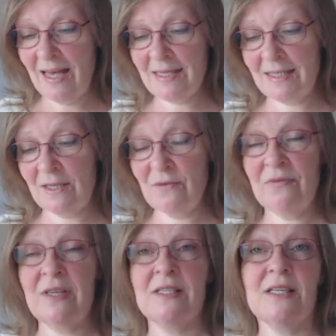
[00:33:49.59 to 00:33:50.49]
And
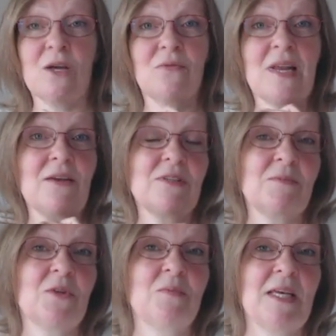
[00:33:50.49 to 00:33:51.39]
if there's enough left, I'm
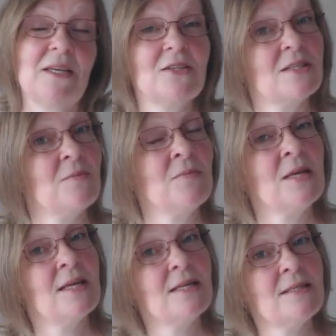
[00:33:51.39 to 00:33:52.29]
going to make her some
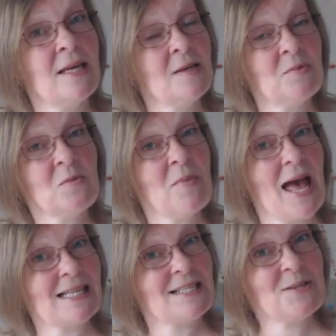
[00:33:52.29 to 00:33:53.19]
table
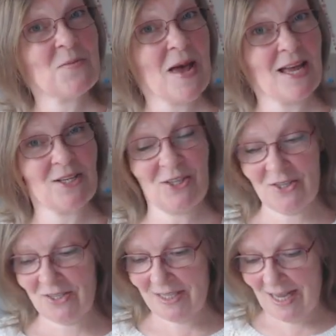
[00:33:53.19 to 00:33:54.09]
mats to match,
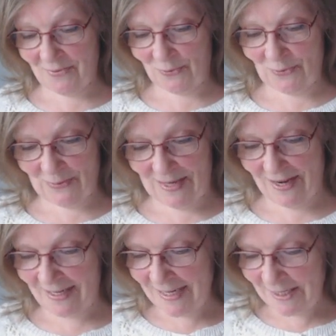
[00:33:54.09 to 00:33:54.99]
because that will look
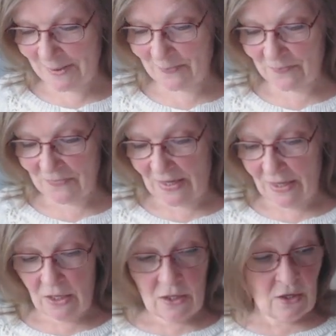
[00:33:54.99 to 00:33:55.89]
nice.
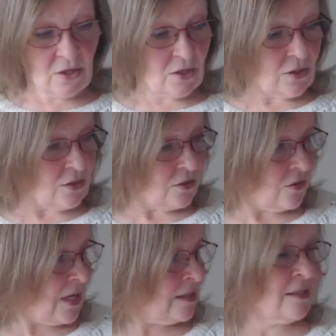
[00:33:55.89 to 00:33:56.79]

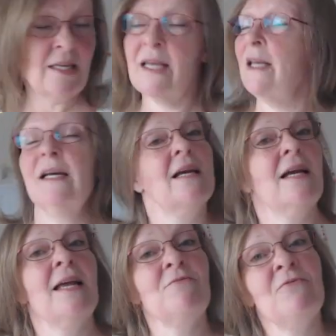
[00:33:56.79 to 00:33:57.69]
So that's
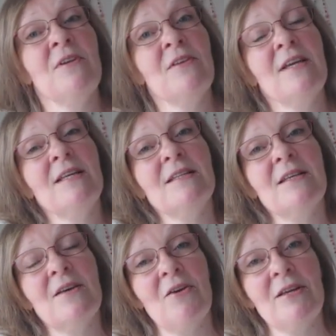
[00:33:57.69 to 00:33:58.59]
everything
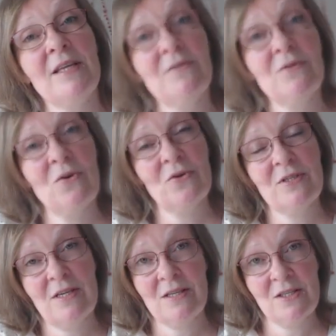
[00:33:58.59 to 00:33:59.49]
that I have
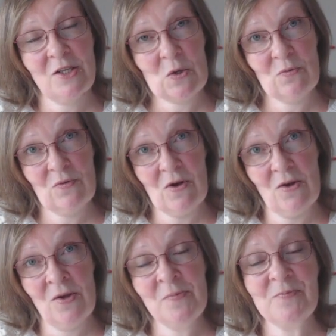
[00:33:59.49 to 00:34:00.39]
got done so
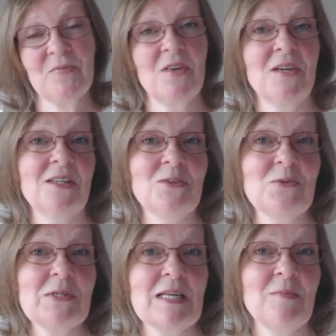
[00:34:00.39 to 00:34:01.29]
far. I
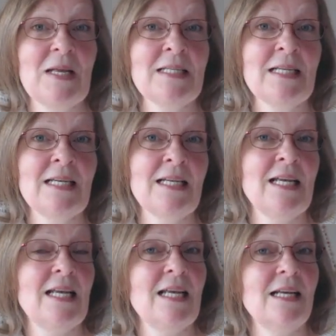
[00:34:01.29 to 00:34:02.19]
thought I better
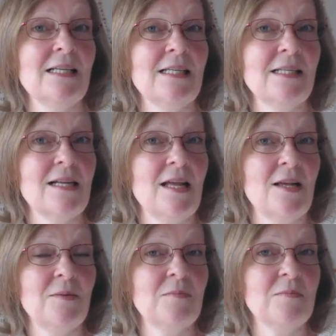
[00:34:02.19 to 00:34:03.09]

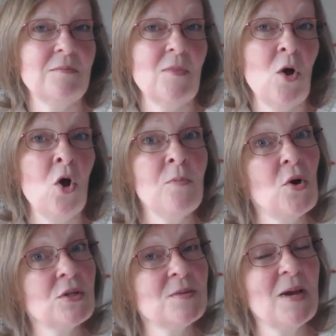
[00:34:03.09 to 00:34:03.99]
hop
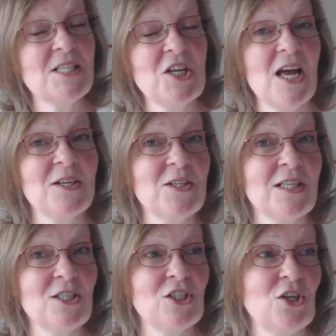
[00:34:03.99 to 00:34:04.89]
onto my channel and